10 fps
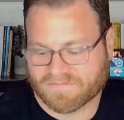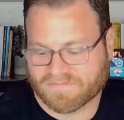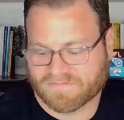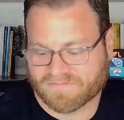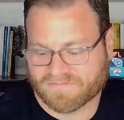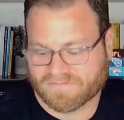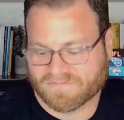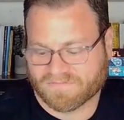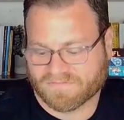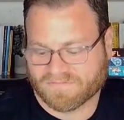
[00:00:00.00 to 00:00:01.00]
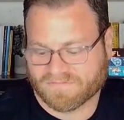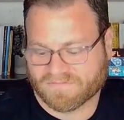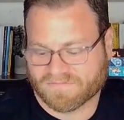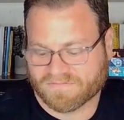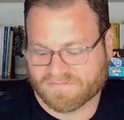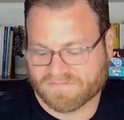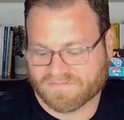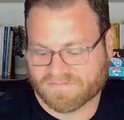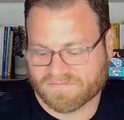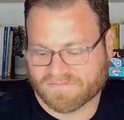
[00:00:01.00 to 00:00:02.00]

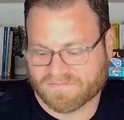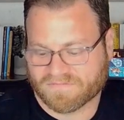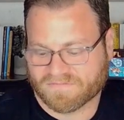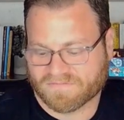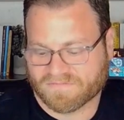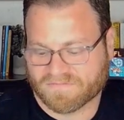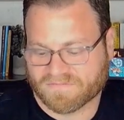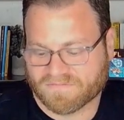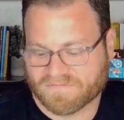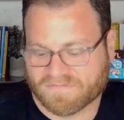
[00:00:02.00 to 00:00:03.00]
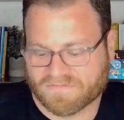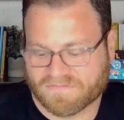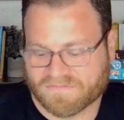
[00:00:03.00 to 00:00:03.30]
(not speaking)